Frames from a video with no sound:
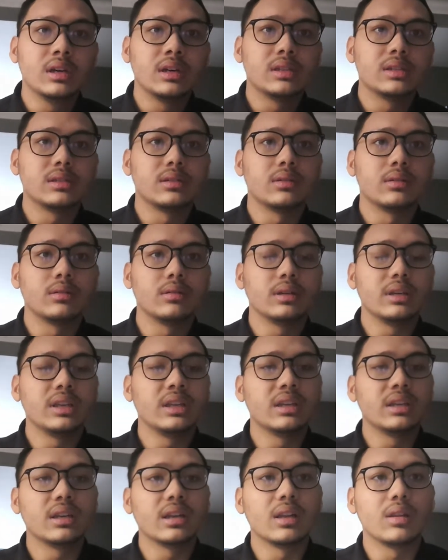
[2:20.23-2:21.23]
So
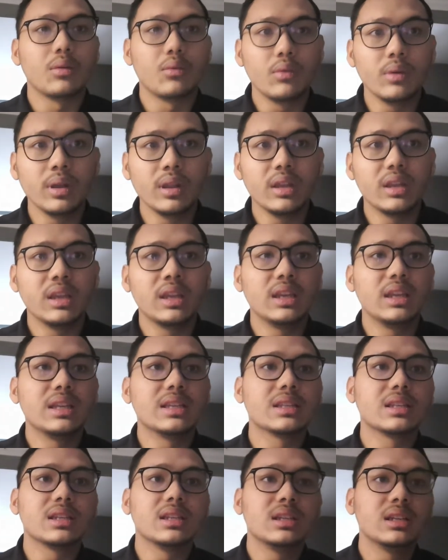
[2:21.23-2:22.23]
in another word, it
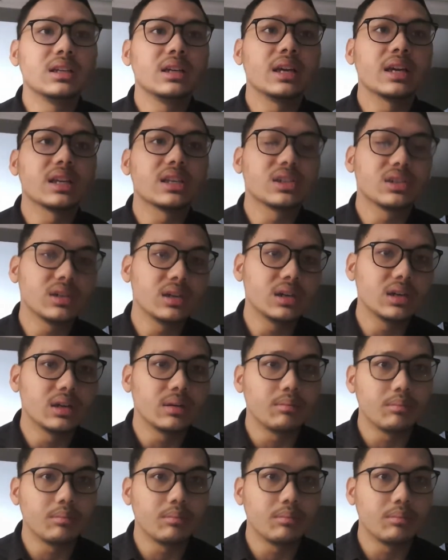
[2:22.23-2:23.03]
is the extra